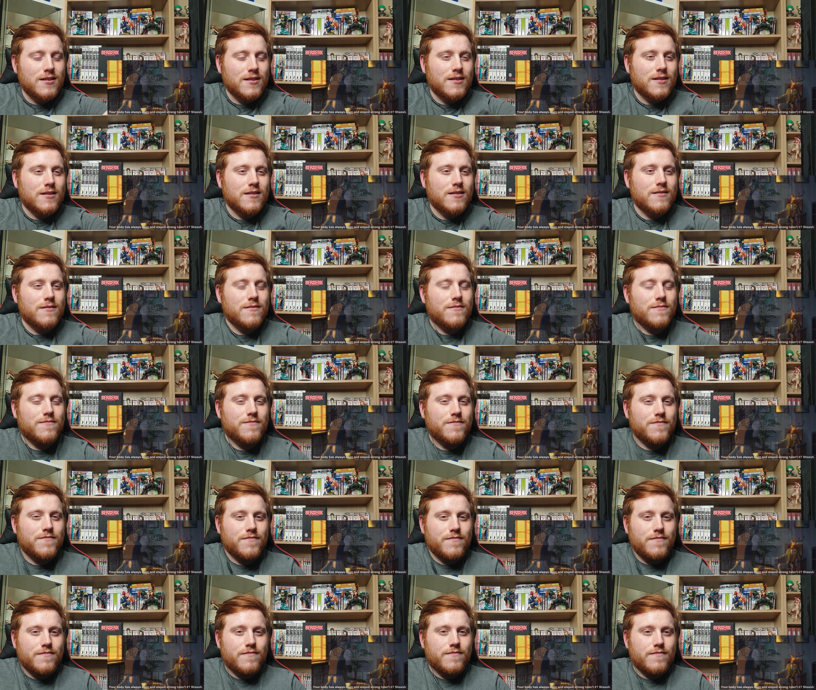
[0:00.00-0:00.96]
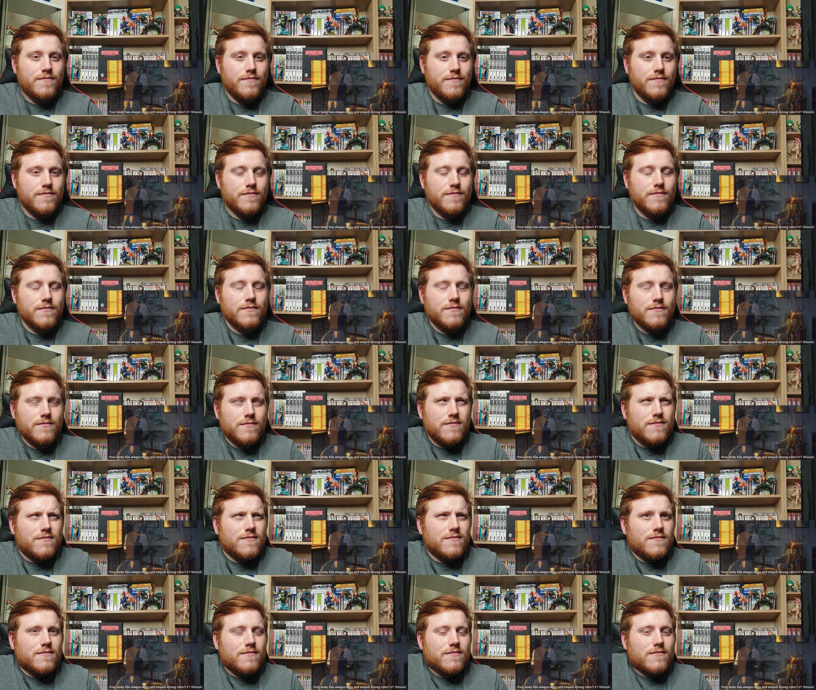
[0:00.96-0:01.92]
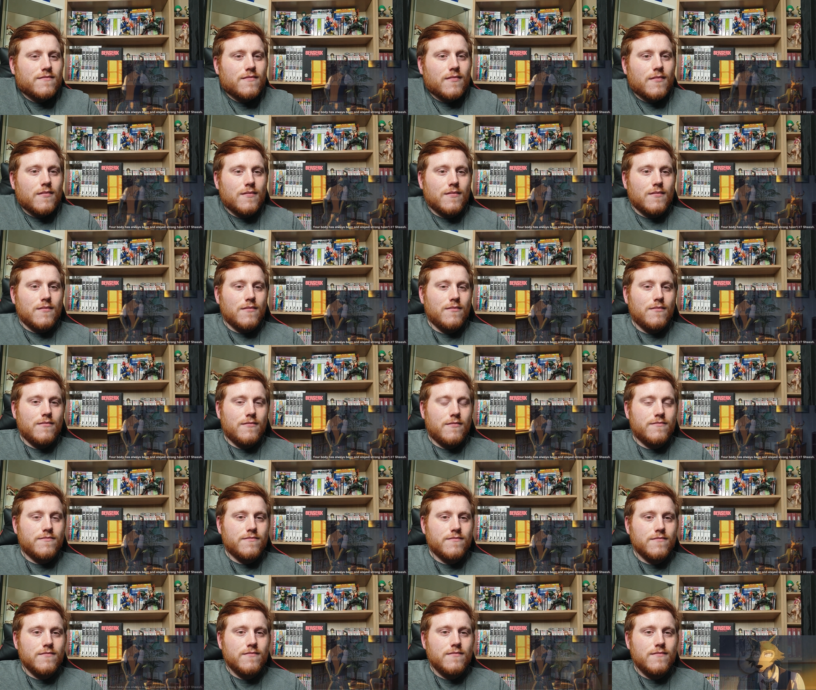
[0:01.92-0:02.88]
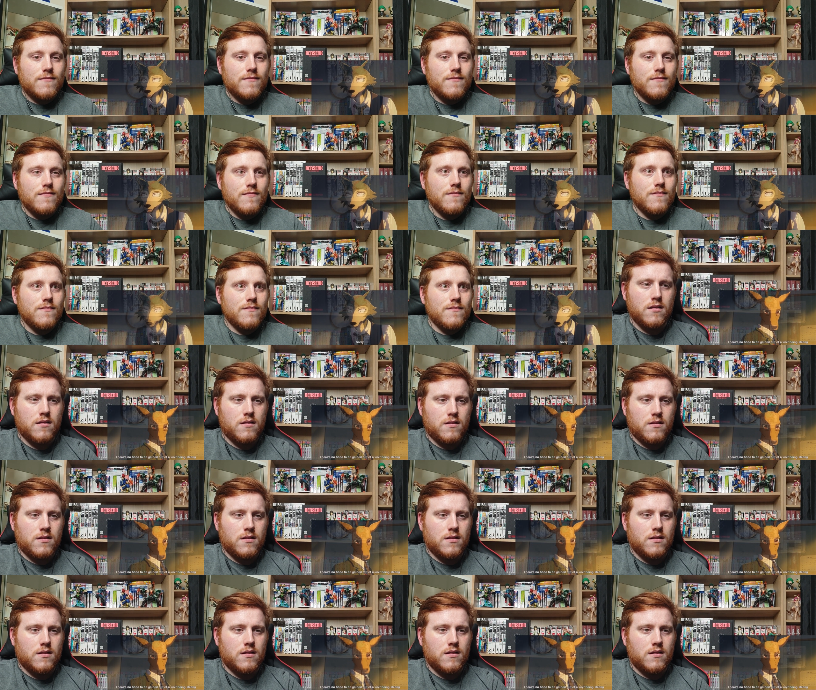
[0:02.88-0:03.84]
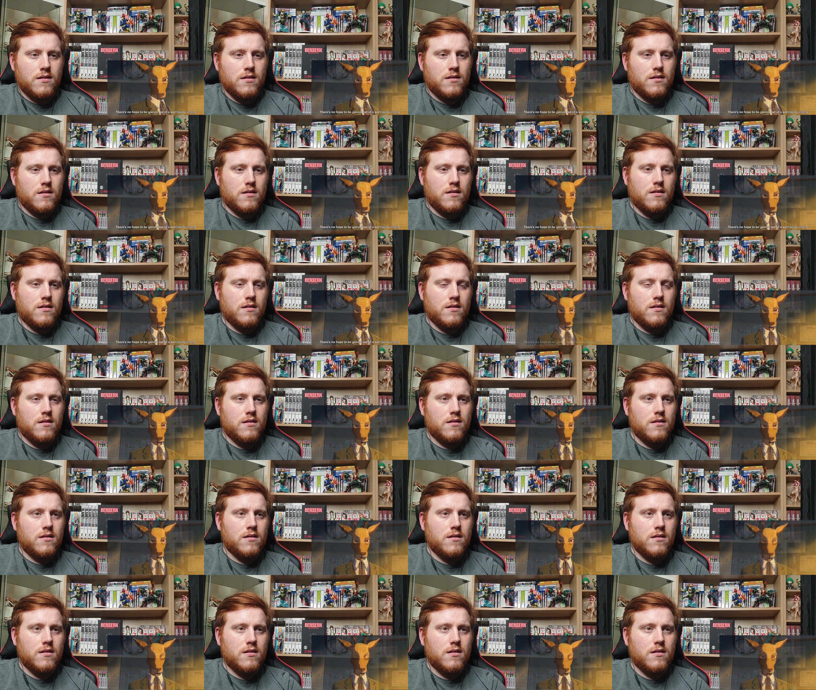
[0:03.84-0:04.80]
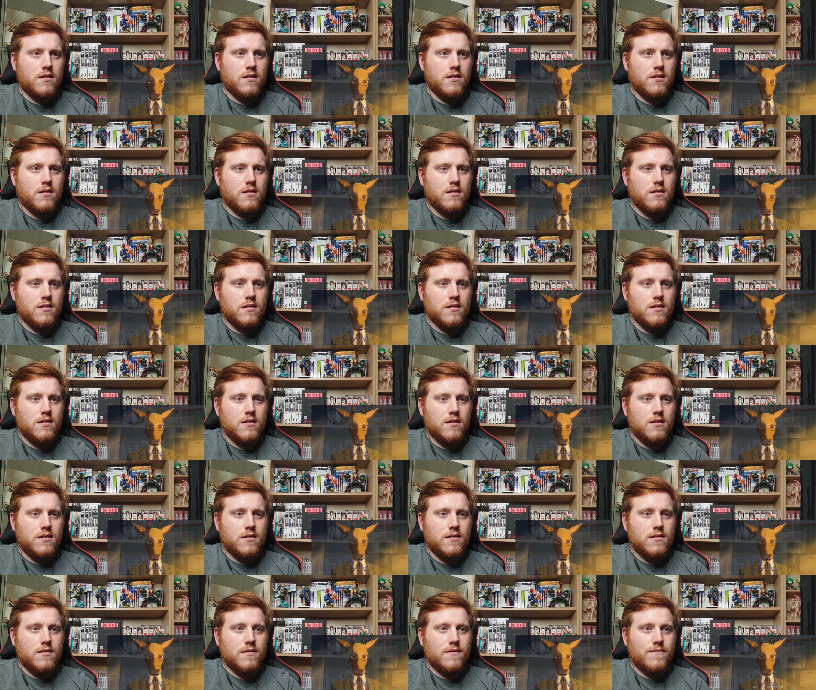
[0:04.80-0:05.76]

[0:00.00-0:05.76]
Nothing is said.